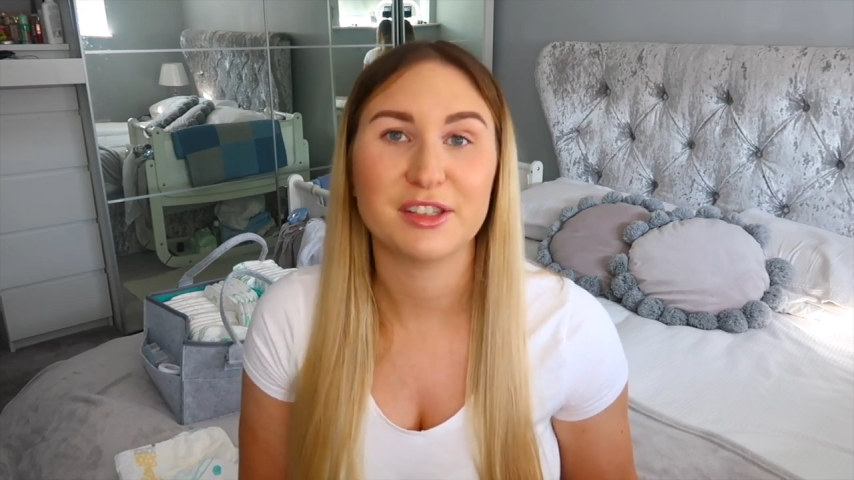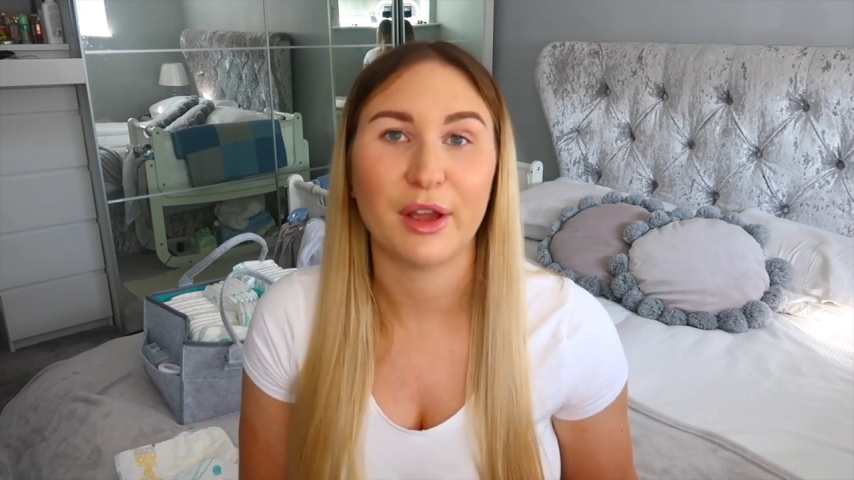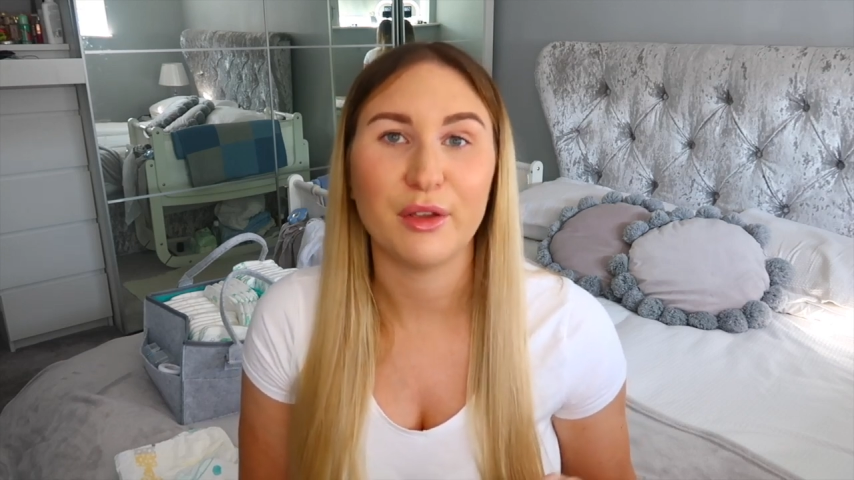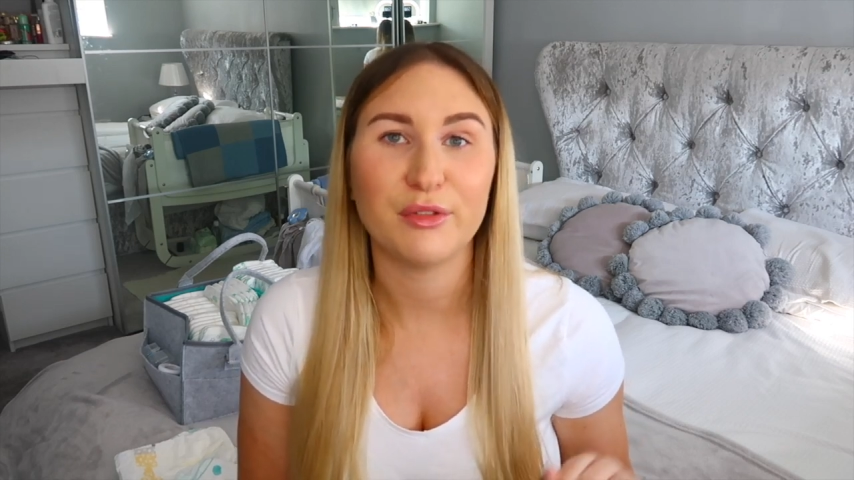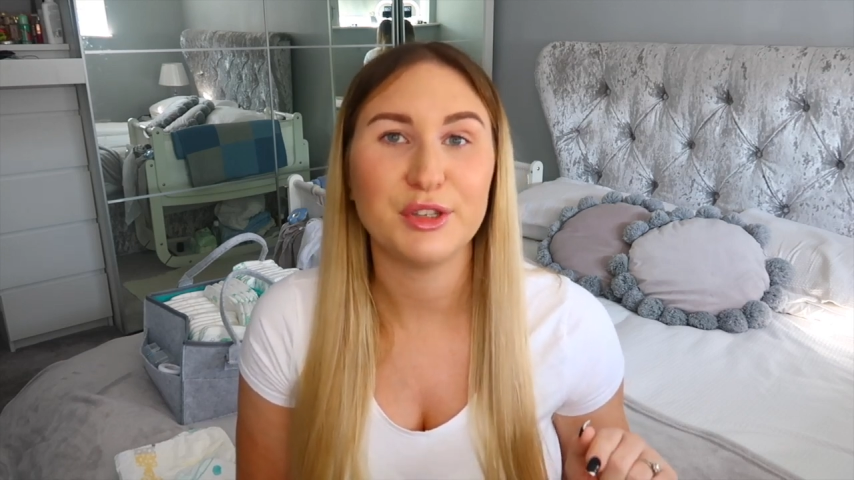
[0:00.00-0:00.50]
So
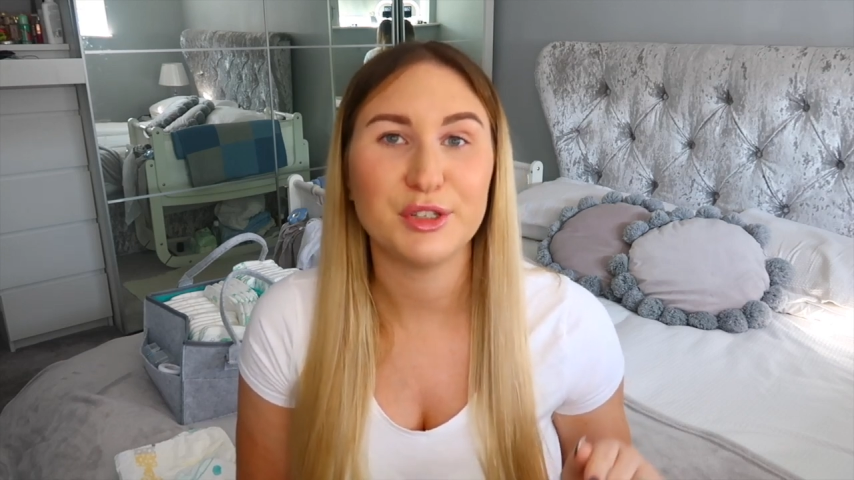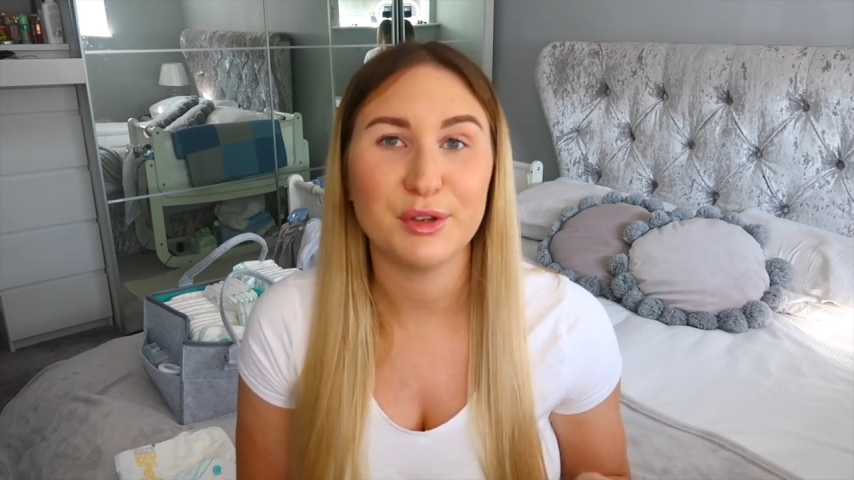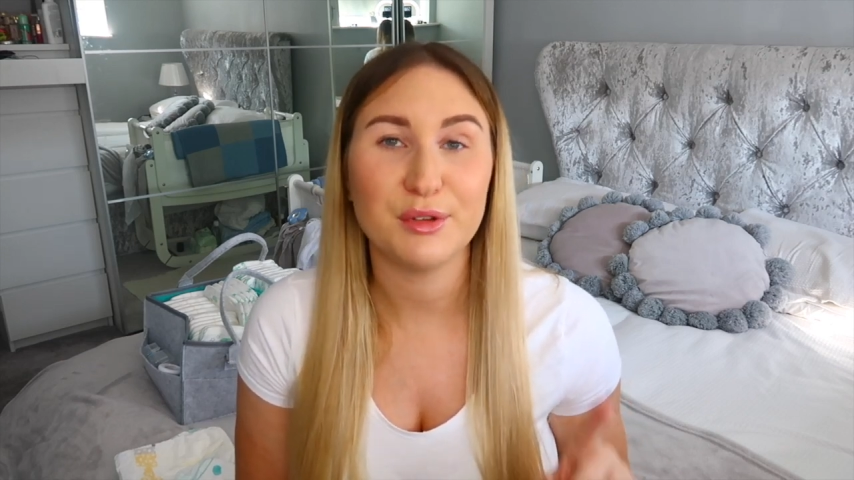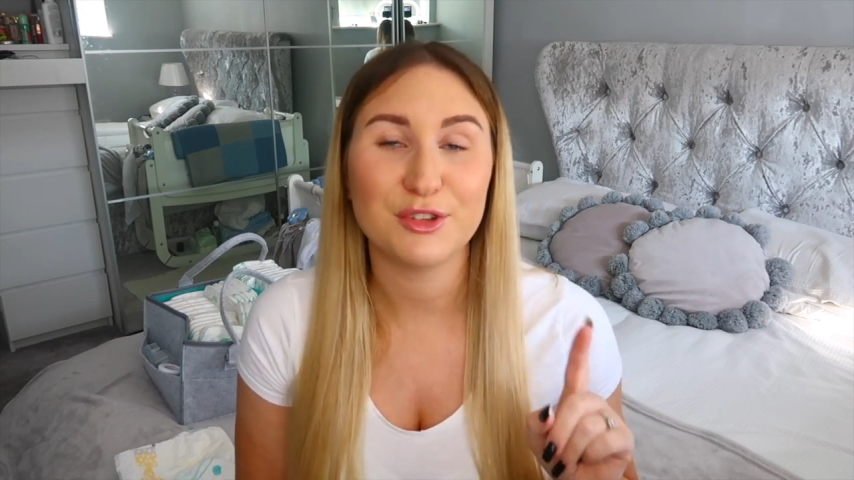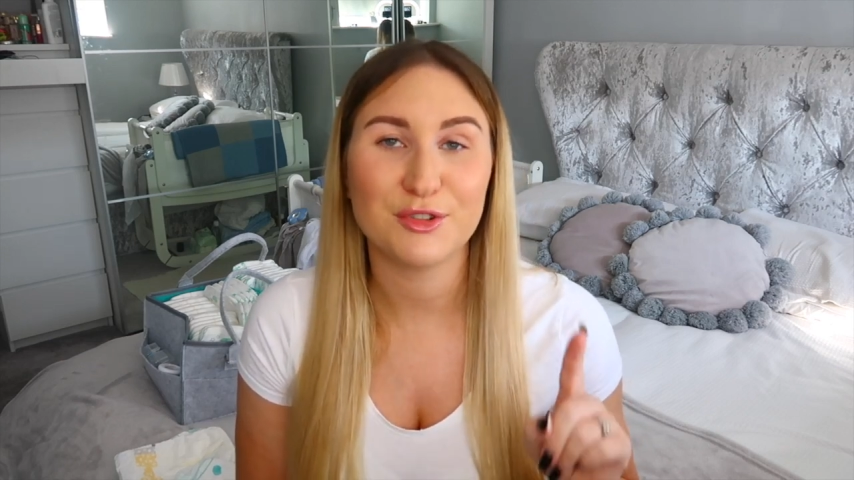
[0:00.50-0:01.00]
if you
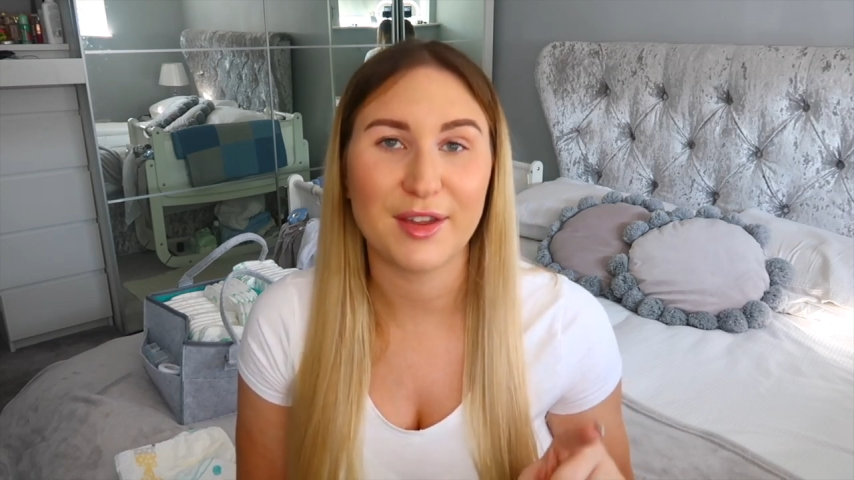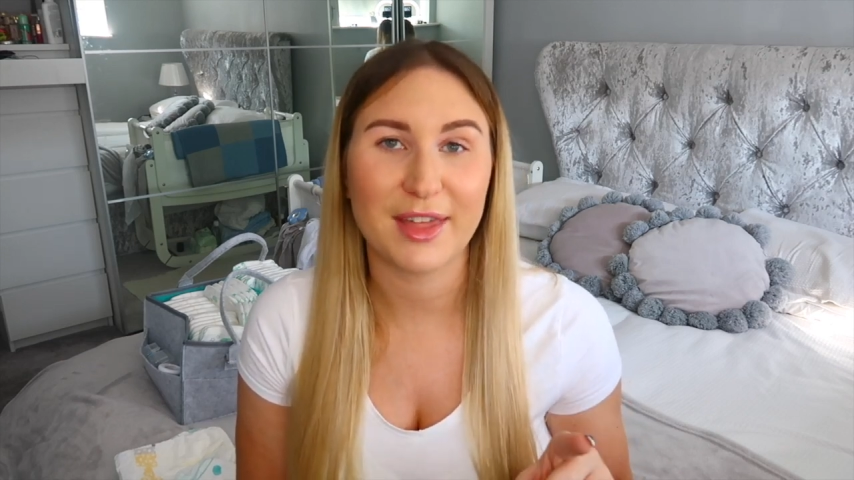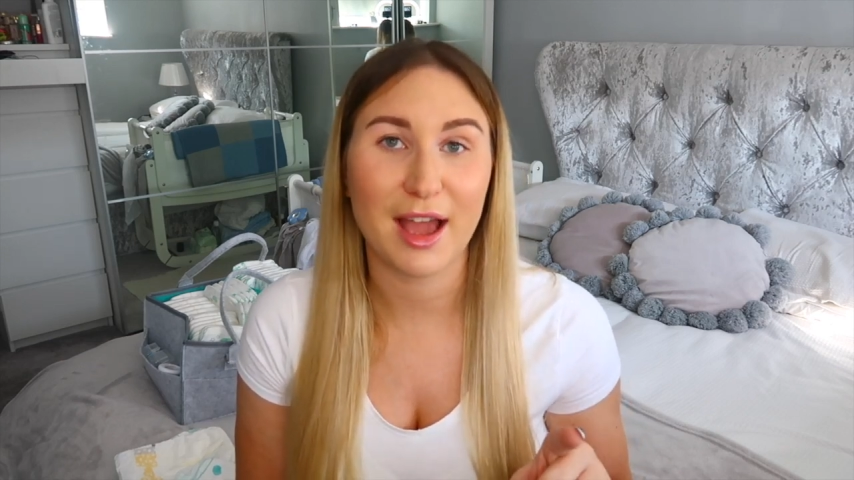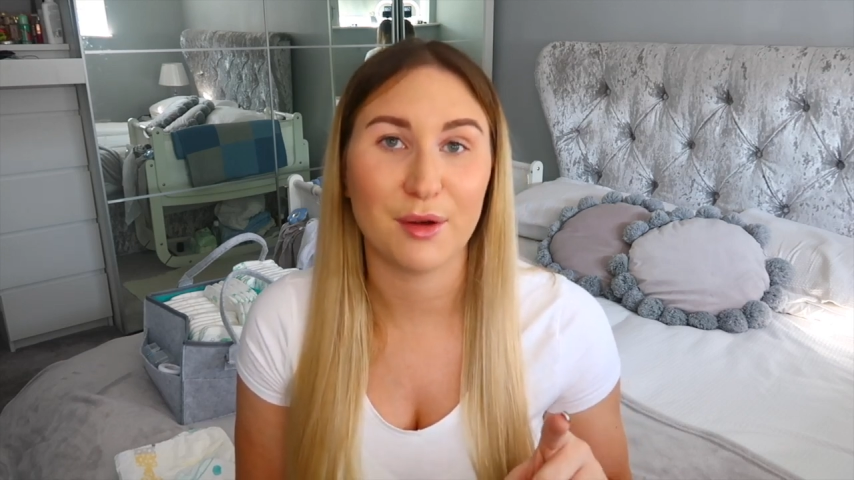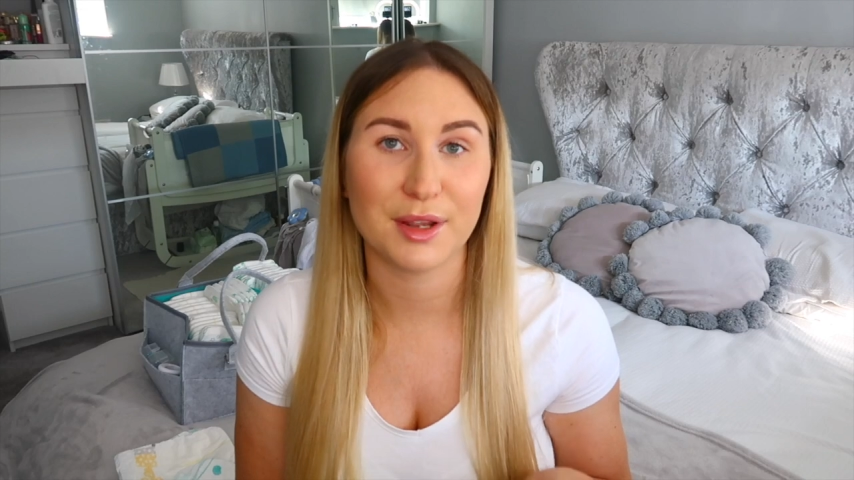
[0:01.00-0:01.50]
do try
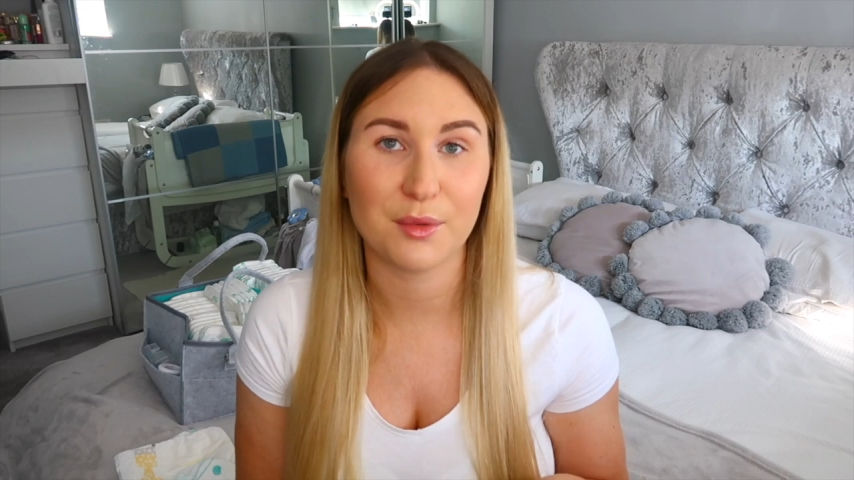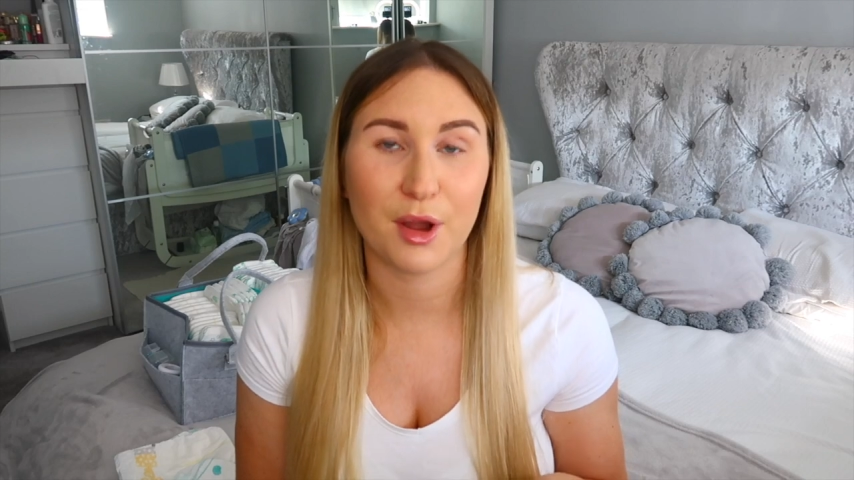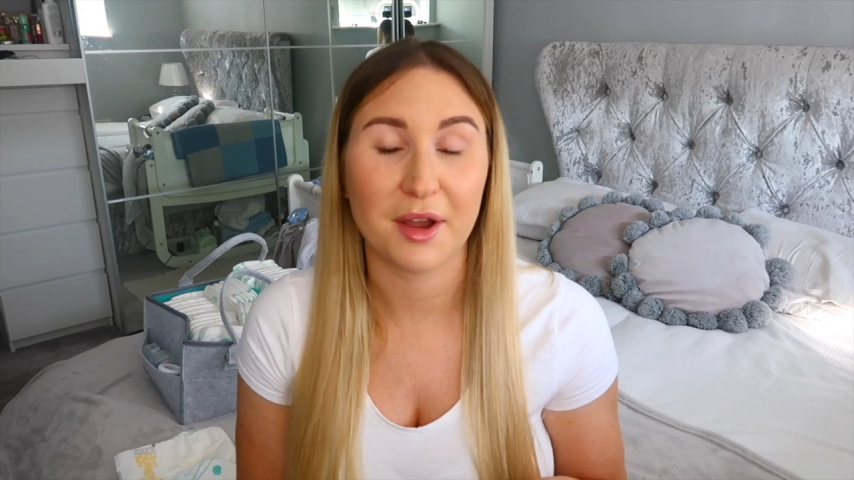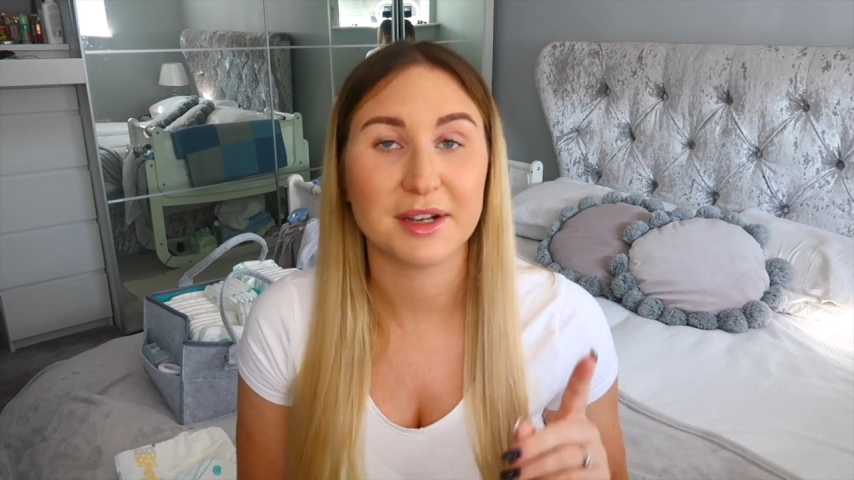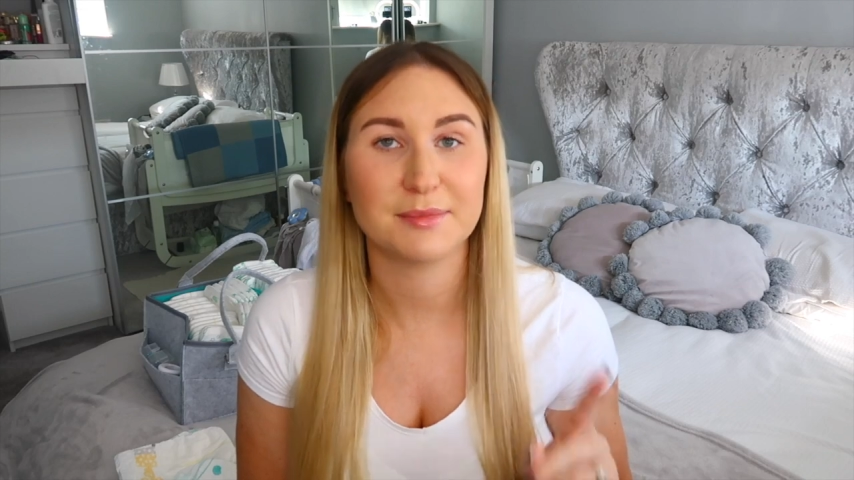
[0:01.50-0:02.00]
that out and it
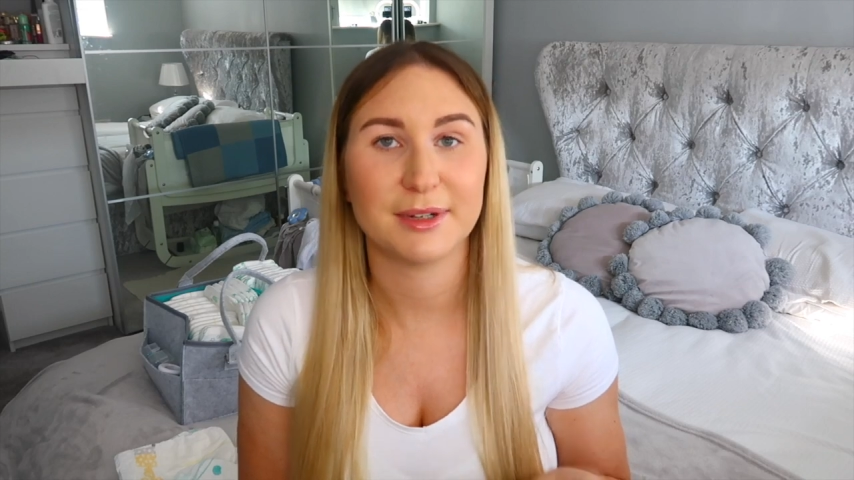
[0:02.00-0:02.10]
works,